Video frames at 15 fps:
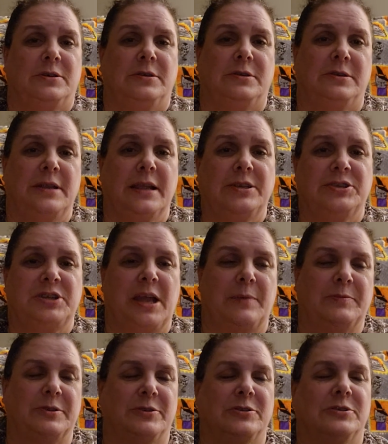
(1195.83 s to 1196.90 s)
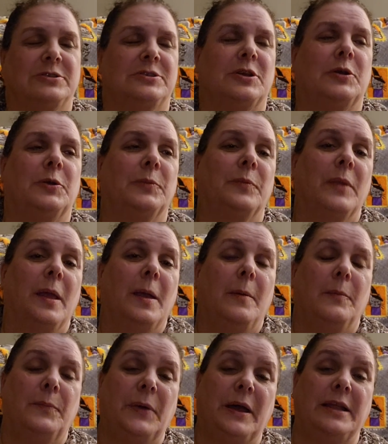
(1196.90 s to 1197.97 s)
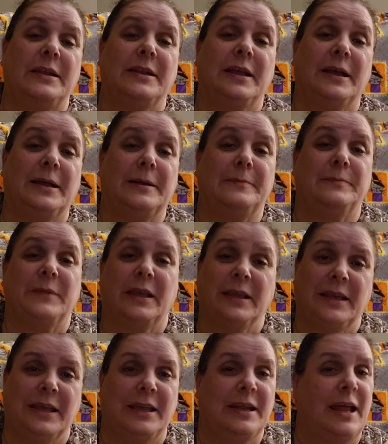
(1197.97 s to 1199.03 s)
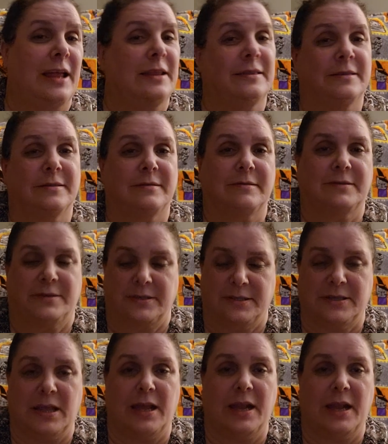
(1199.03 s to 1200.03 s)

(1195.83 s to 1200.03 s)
next chapter. So, but again, I just thought